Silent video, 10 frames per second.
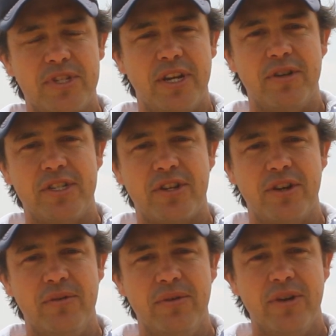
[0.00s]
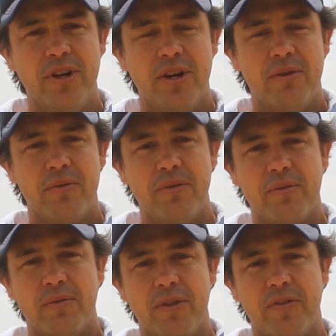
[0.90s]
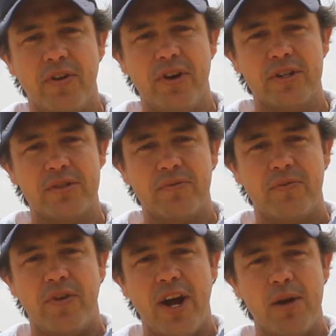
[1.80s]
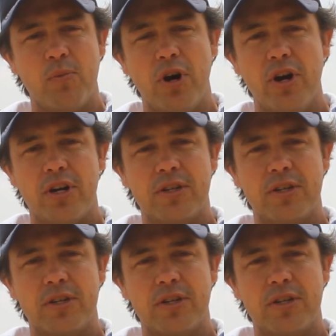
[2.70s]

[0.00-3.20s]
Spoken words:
Series 2. The first framework,